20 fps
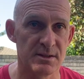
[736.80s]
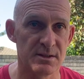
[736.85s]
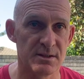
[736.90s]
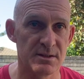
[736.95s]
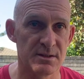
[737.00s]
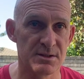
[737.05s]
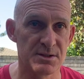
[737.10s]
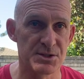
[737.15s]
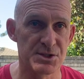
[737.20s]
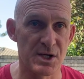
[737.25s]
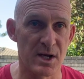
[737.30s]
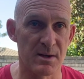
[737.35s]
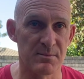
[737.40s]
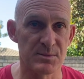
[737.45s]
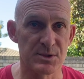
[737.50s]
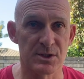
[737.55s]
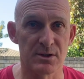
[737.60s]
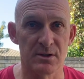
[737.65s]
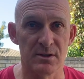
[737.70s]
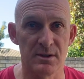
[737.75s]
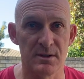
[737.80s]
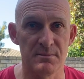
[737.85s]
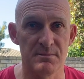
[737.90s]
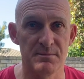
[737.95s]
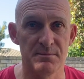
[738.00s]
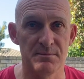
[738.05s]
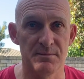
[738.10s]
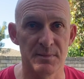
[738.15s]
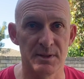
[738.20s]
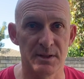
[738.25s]
Jam Tribe
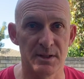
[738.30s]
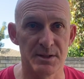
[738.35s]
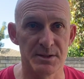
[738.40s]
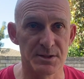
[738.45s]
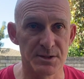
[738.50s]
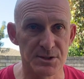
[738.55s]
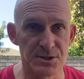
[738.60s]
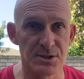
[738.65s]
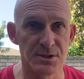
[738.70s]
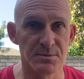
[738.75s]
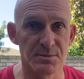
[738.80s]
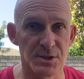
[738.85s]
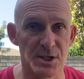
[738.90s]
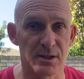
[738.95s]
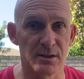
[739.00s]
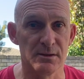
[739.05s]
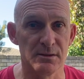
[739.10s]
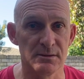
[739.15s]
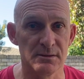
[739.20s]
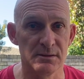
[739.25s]
YouTube channel.